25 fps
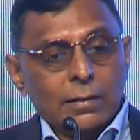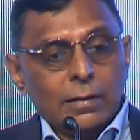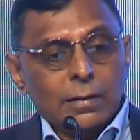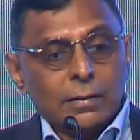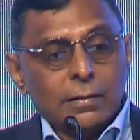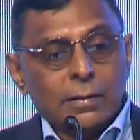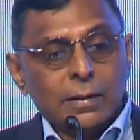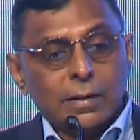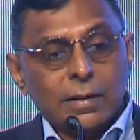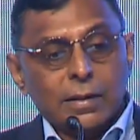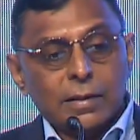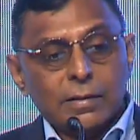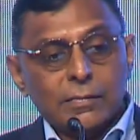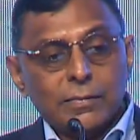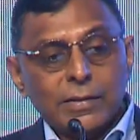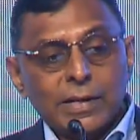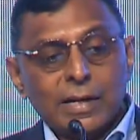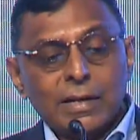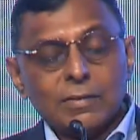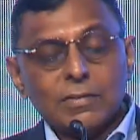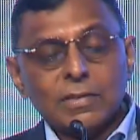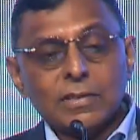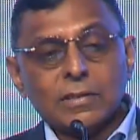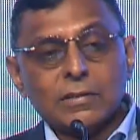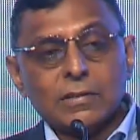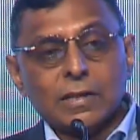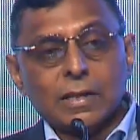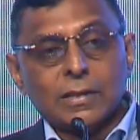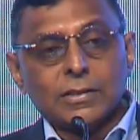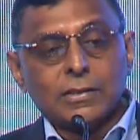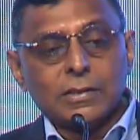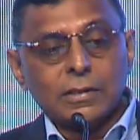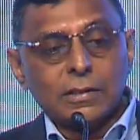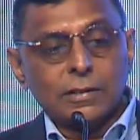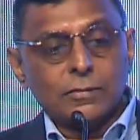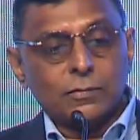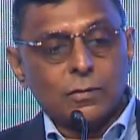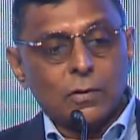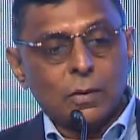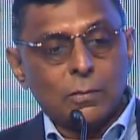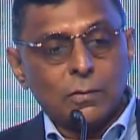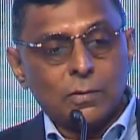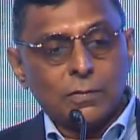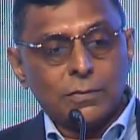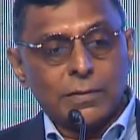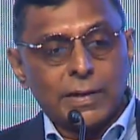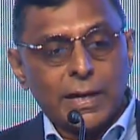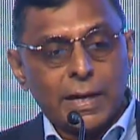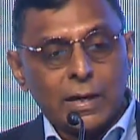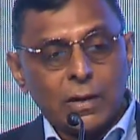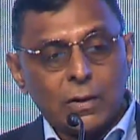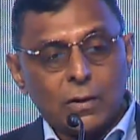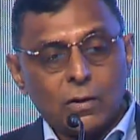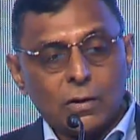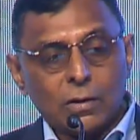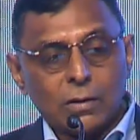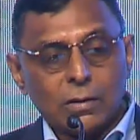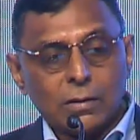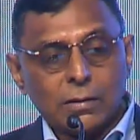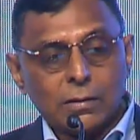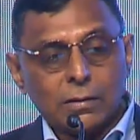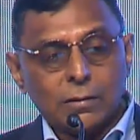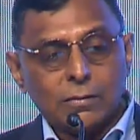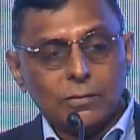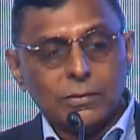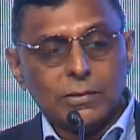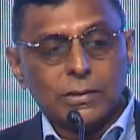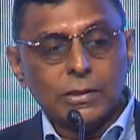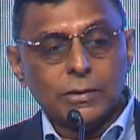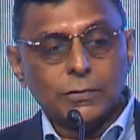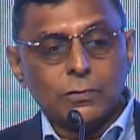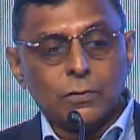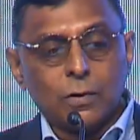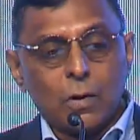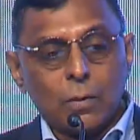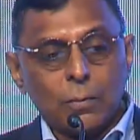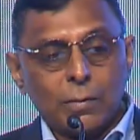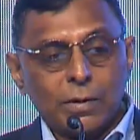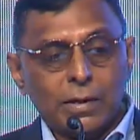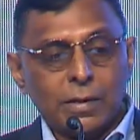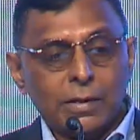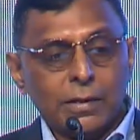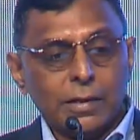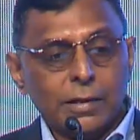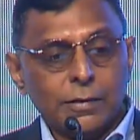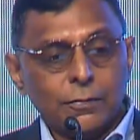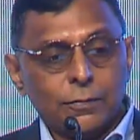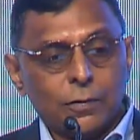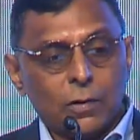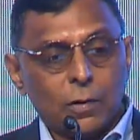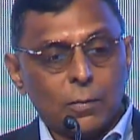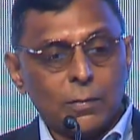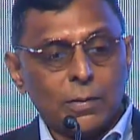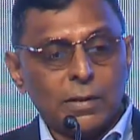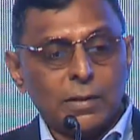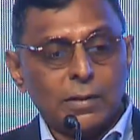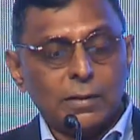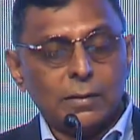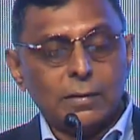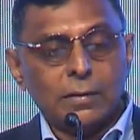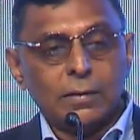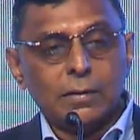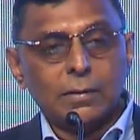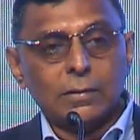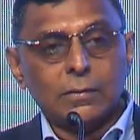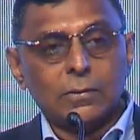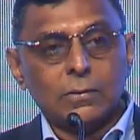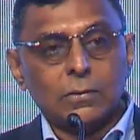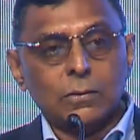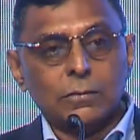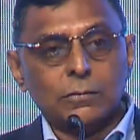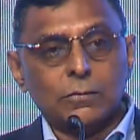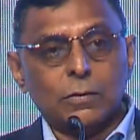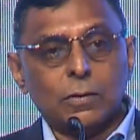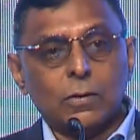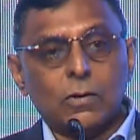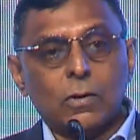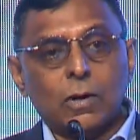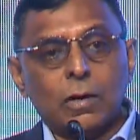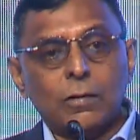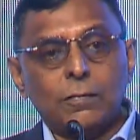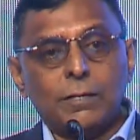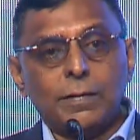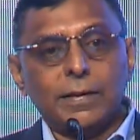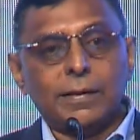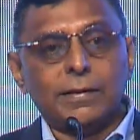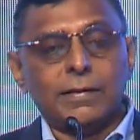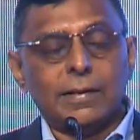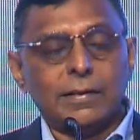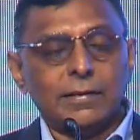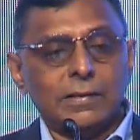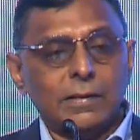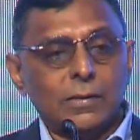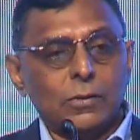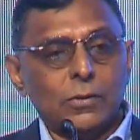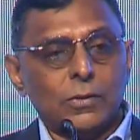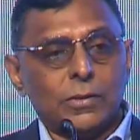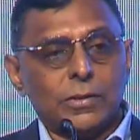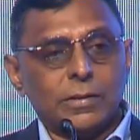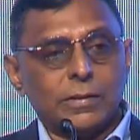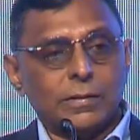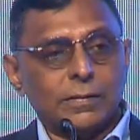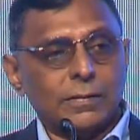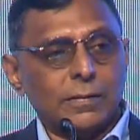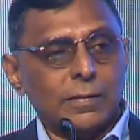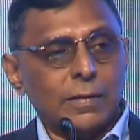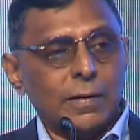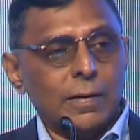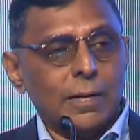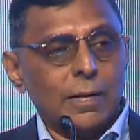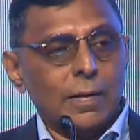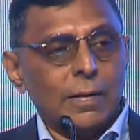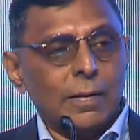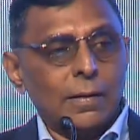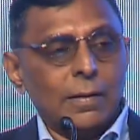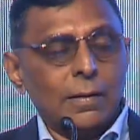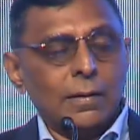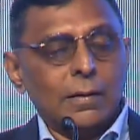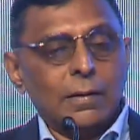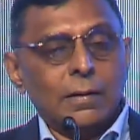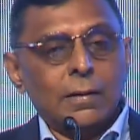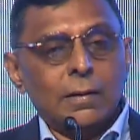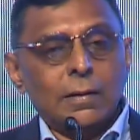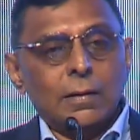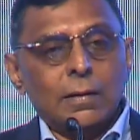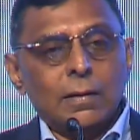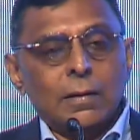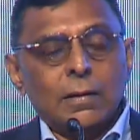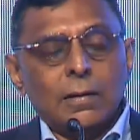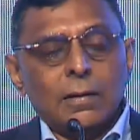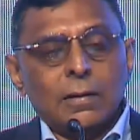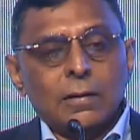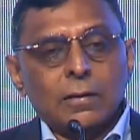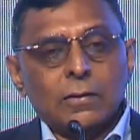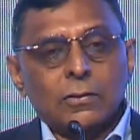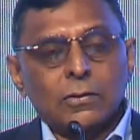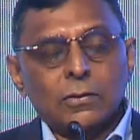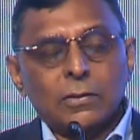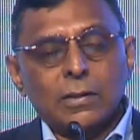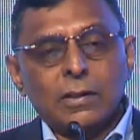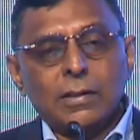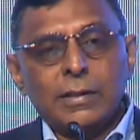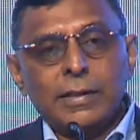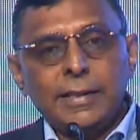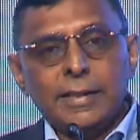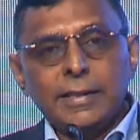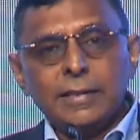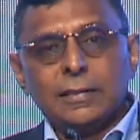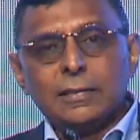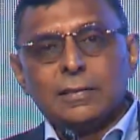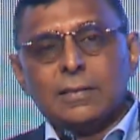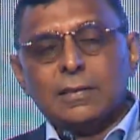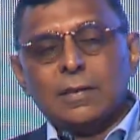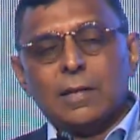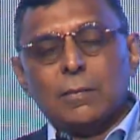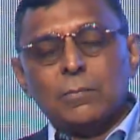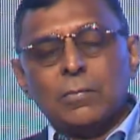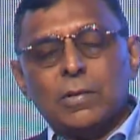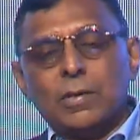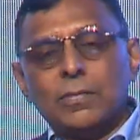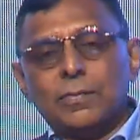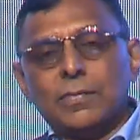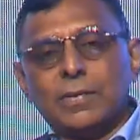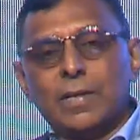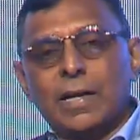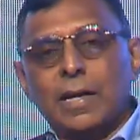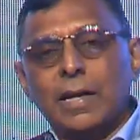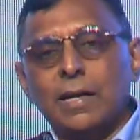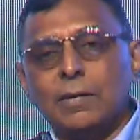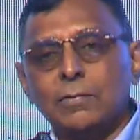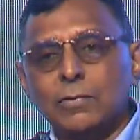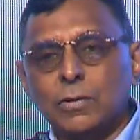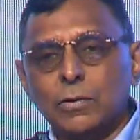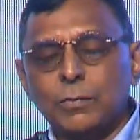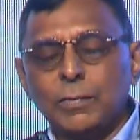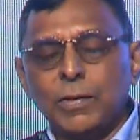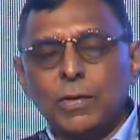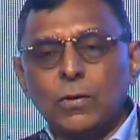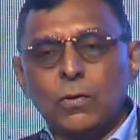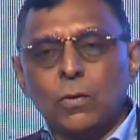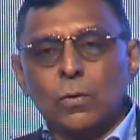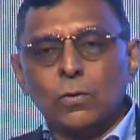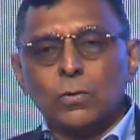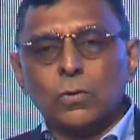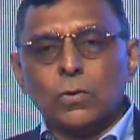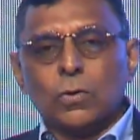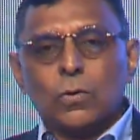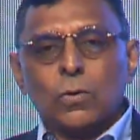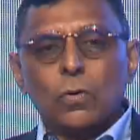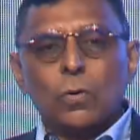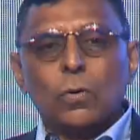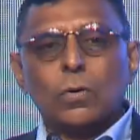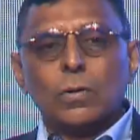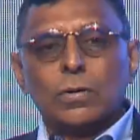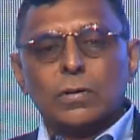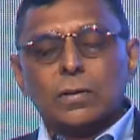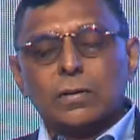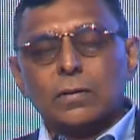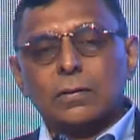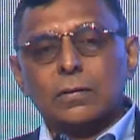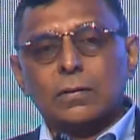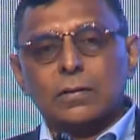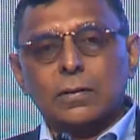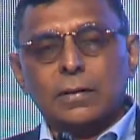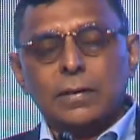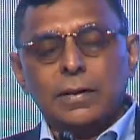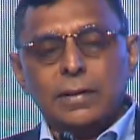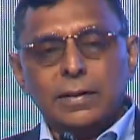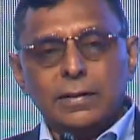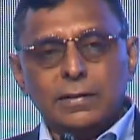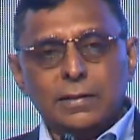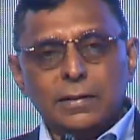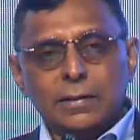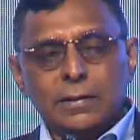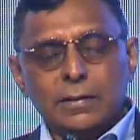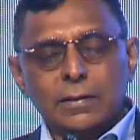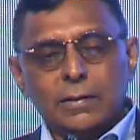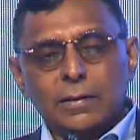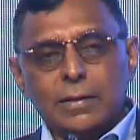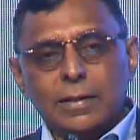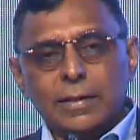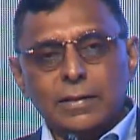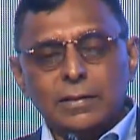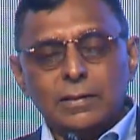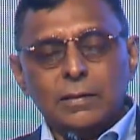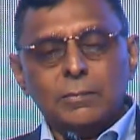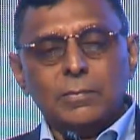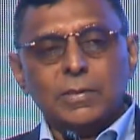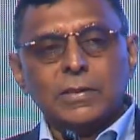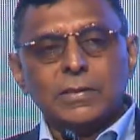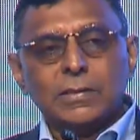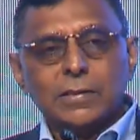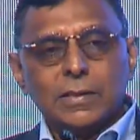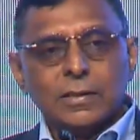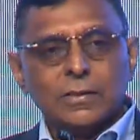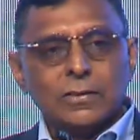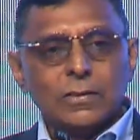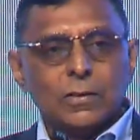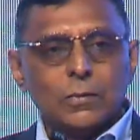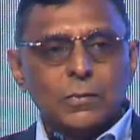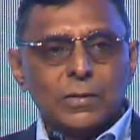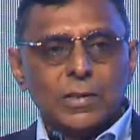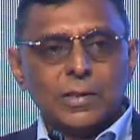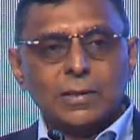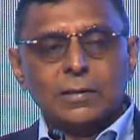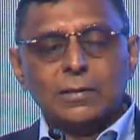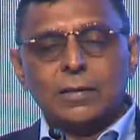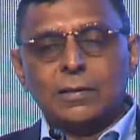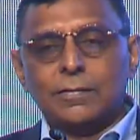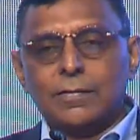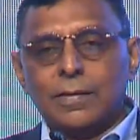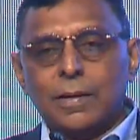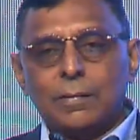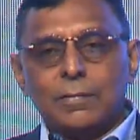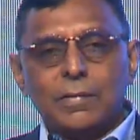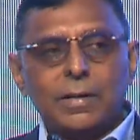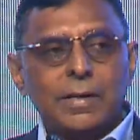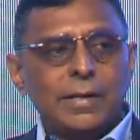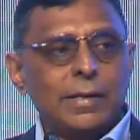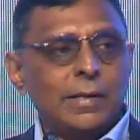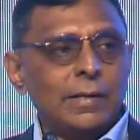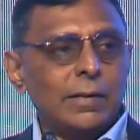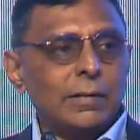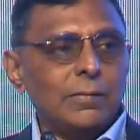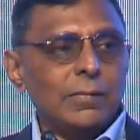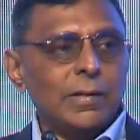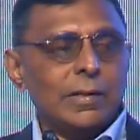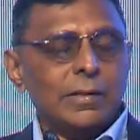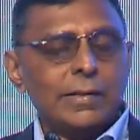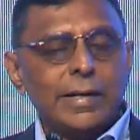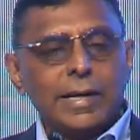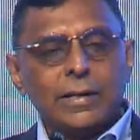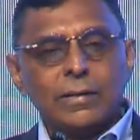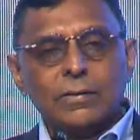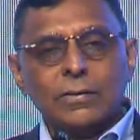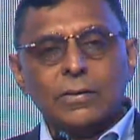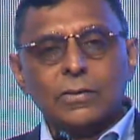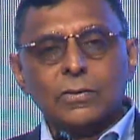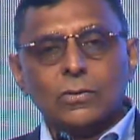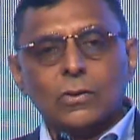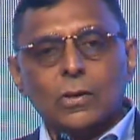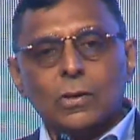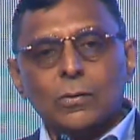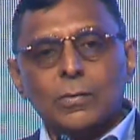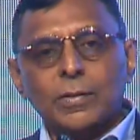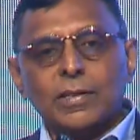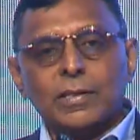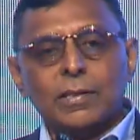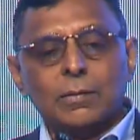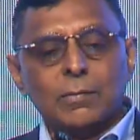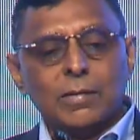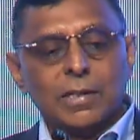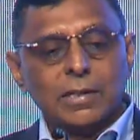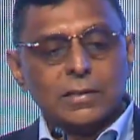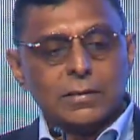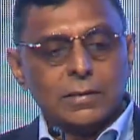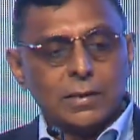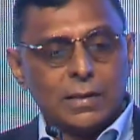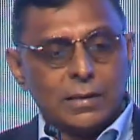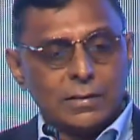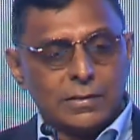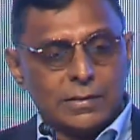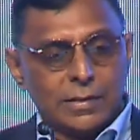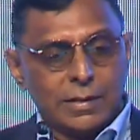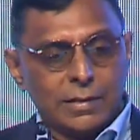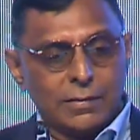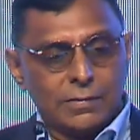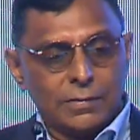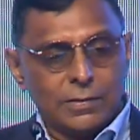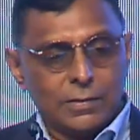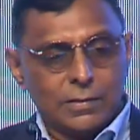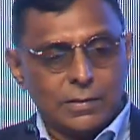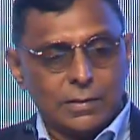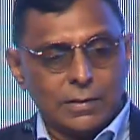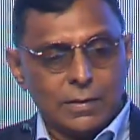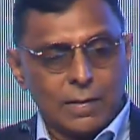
Third, we have a structured form of dialogue which is formal and informal for conflict resolution. So the least number of times we go to court, either in the business or within the family. We try to resolve it amongst ourselves.